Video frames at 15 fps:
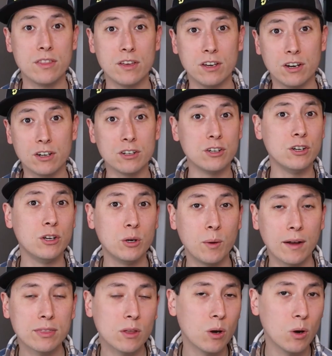Whether you're new
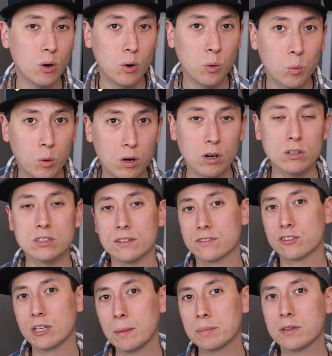at the whole world
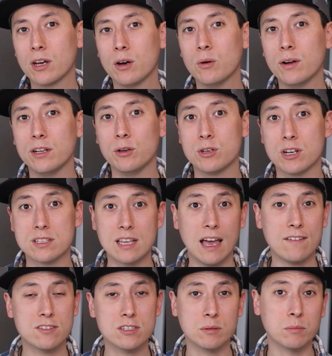of crypto and you just
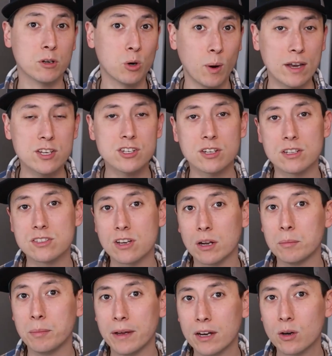have some questions
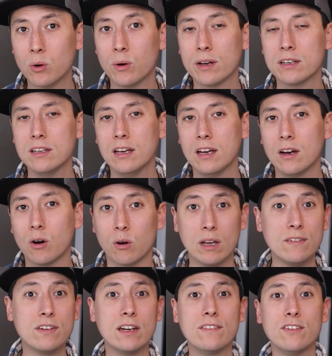on Bitcoin, or
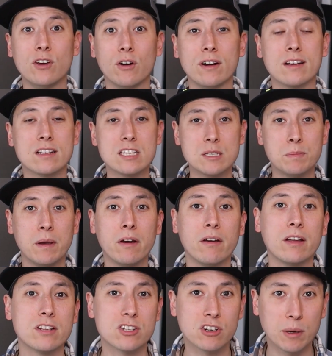even if you're an
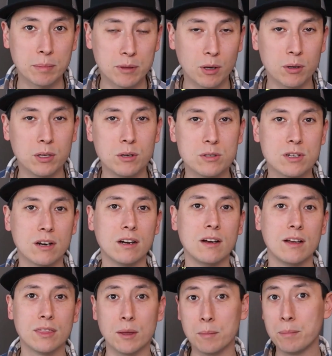experienced crypto user,
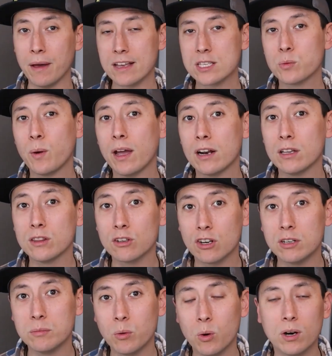the best way to
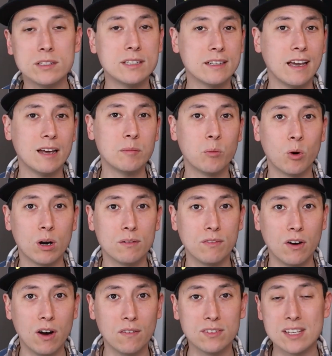learn more, to get more
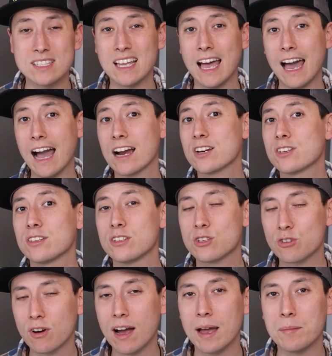involved, is to actually
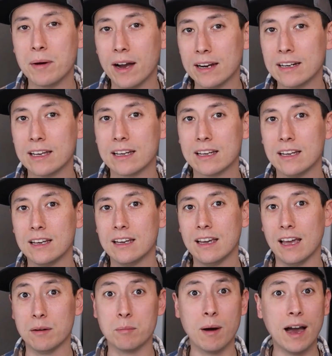try mining.
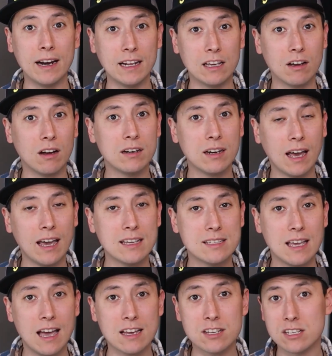And mining on
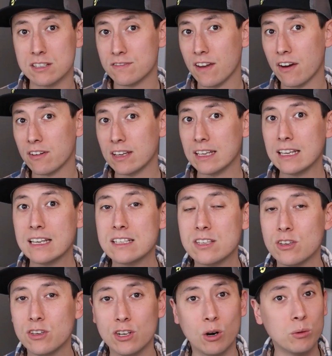NiceHash is very
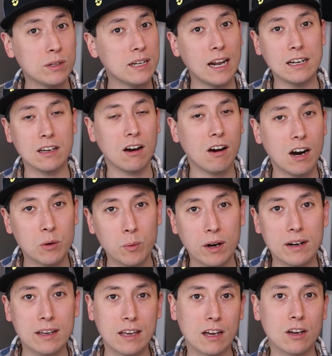easy. You don't need any
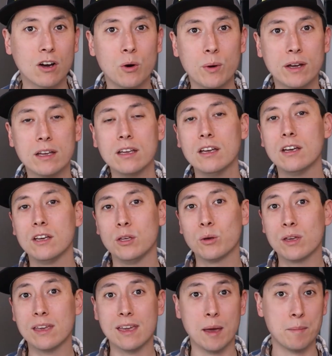hardware to get going.
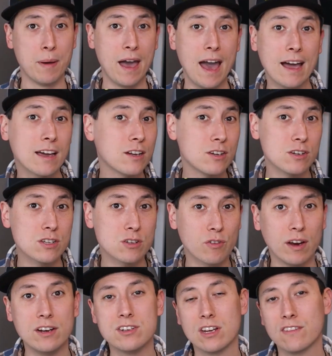You can get packages
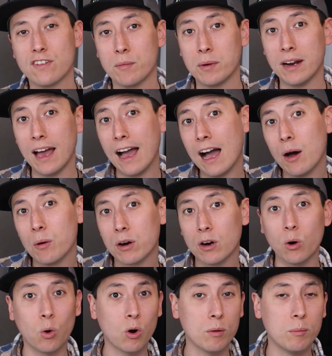ranging from an hour
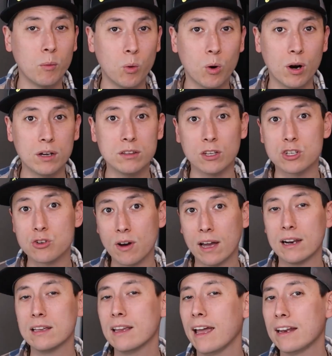or more to
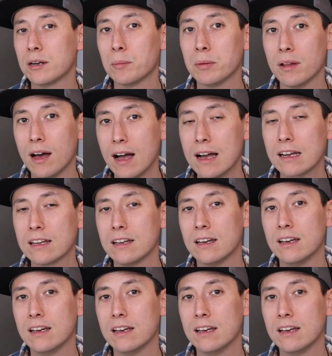try to land a block.